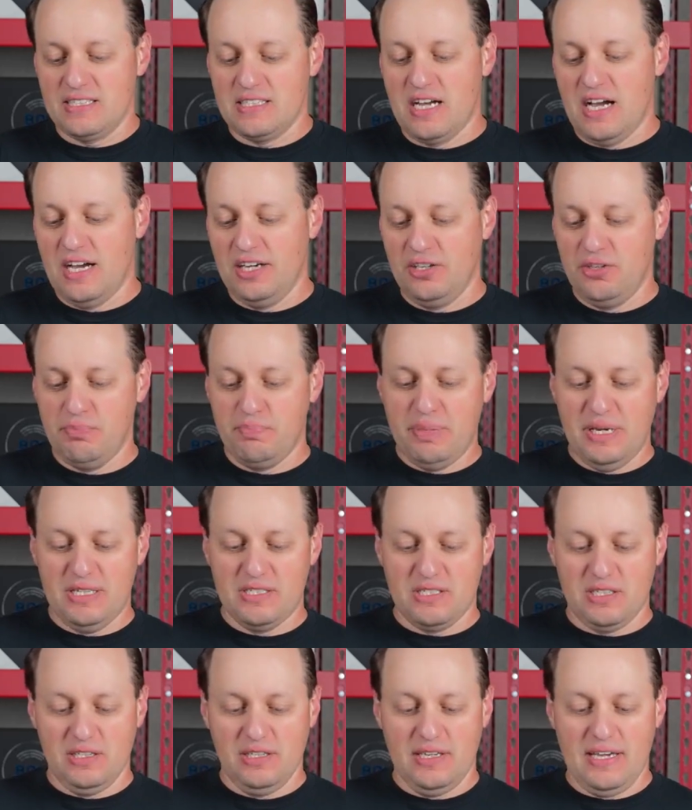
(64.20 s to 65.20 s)
side, you
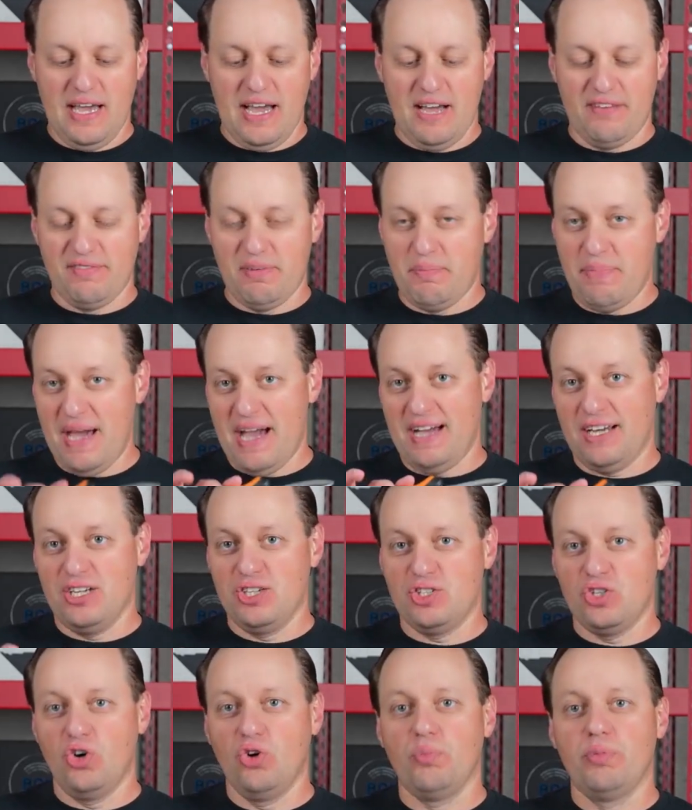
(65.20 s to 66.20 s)
basically have a
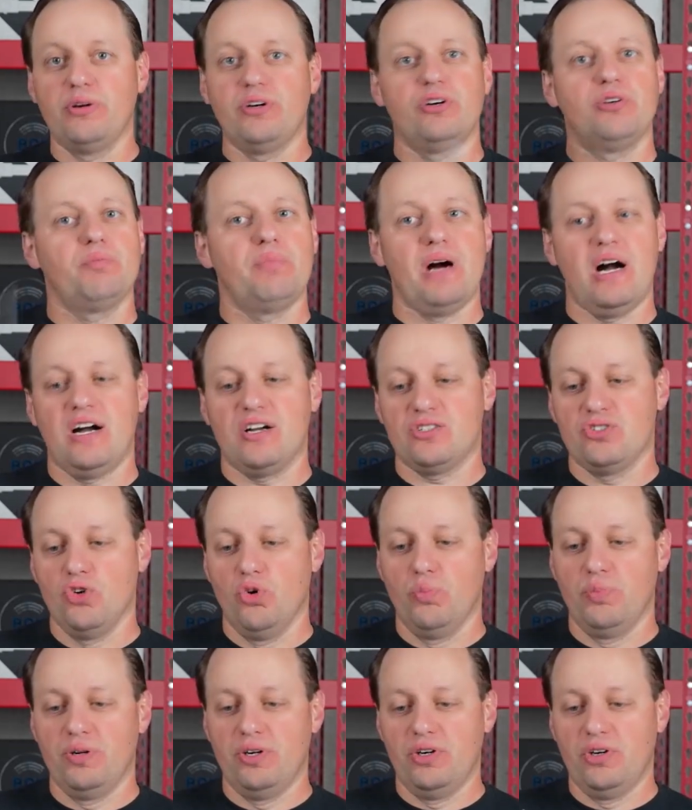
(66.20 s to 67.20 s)
package opener, box
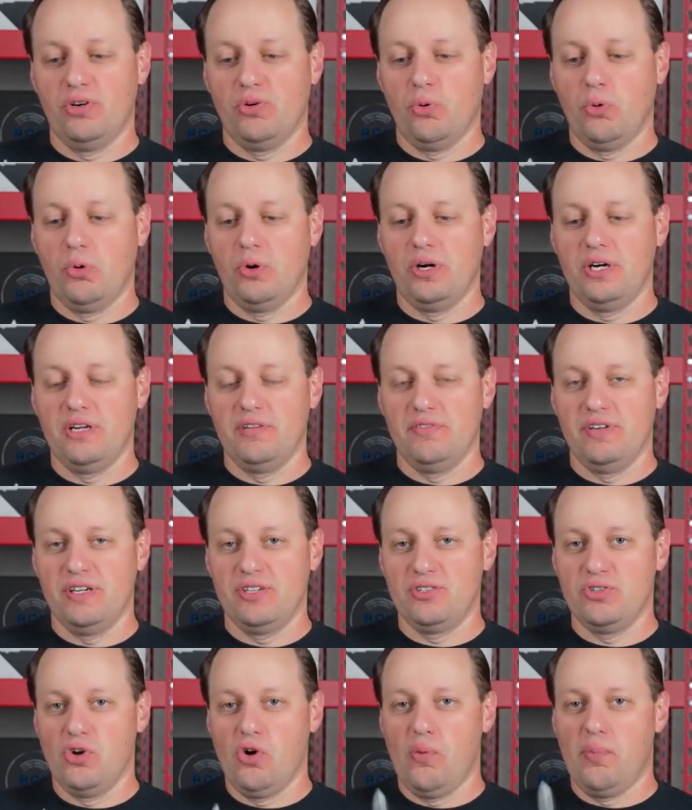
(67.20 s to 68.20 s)
opener, or anything
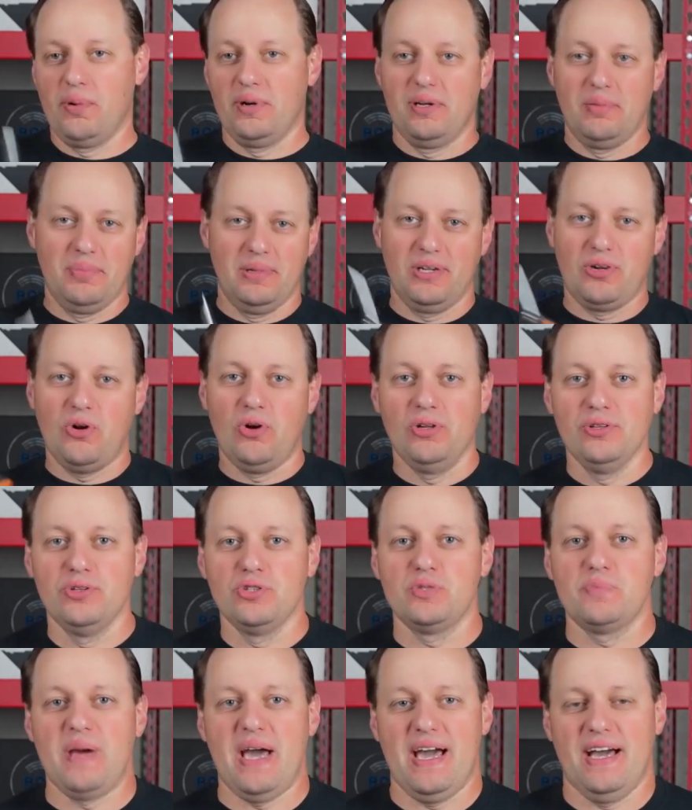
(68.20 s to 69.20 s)
to open up like all
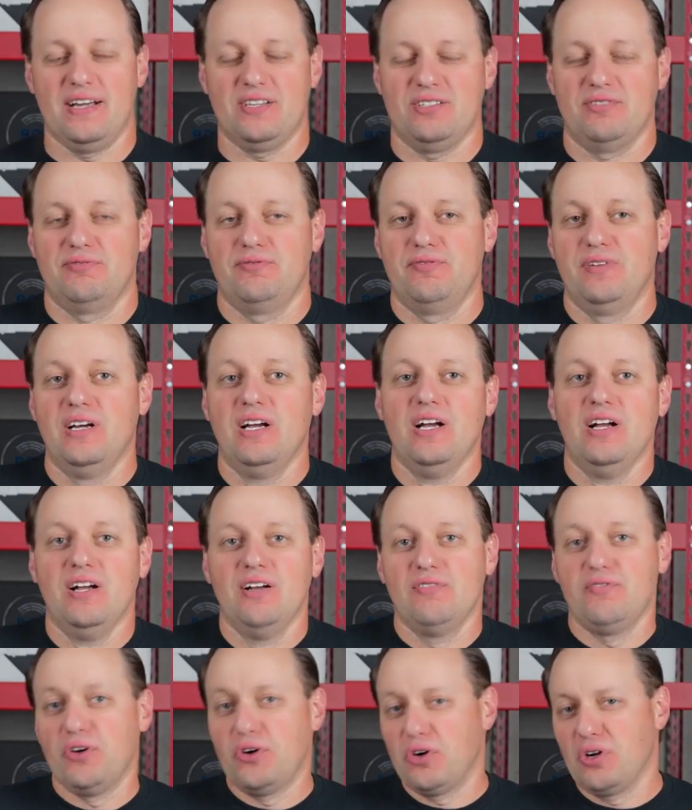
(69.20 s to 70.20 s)
those bags of
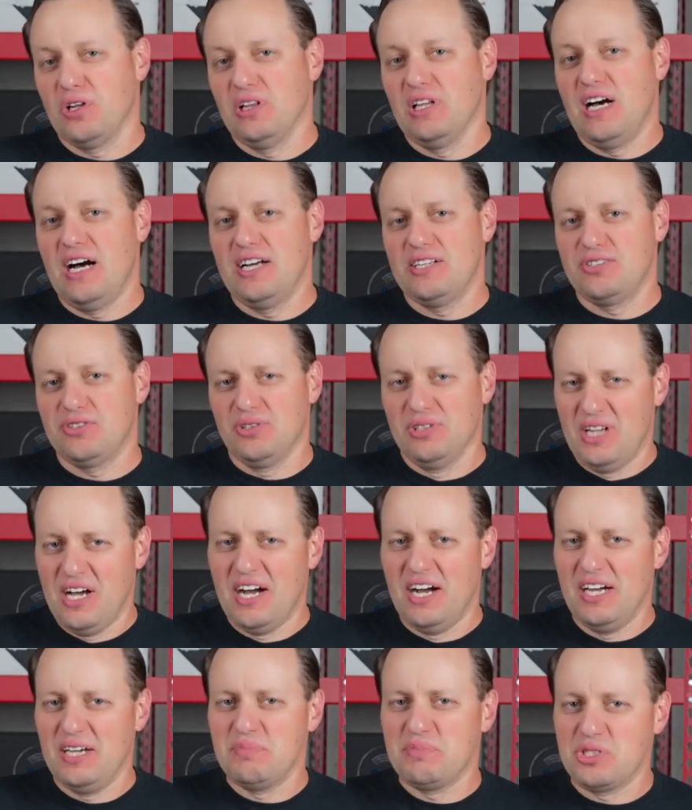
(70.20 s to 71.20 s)
fertilizer,
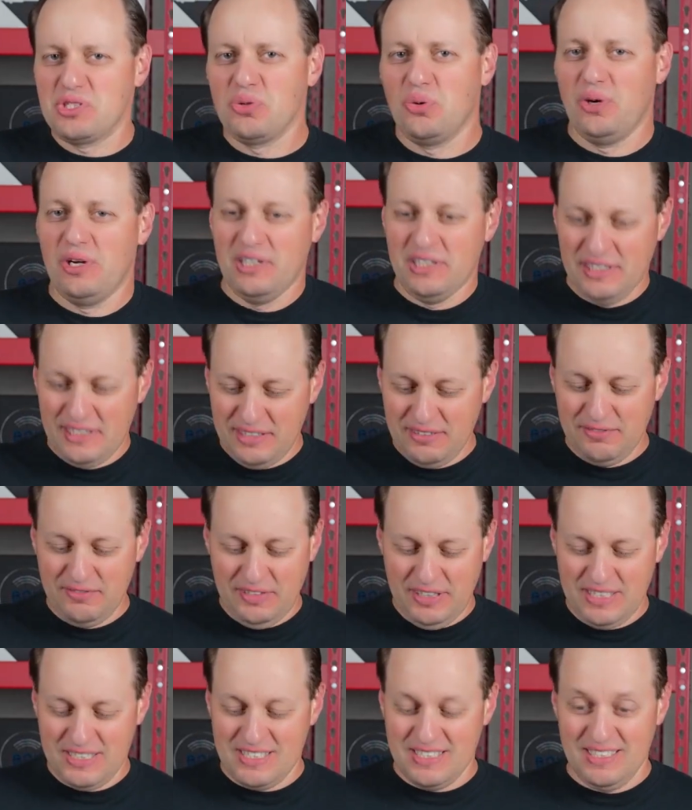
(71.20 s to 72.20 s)
lime, soil, and
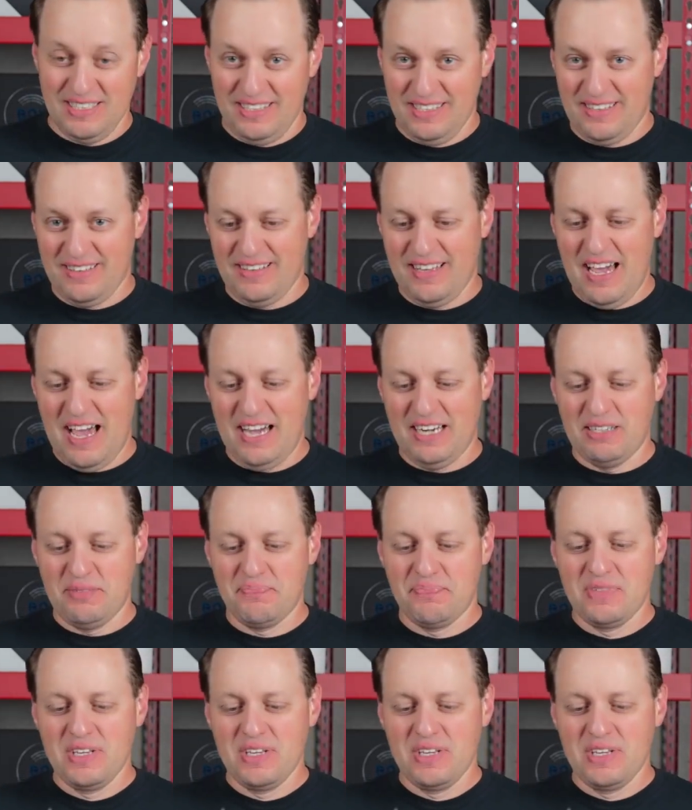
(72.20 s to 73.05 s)
things like that.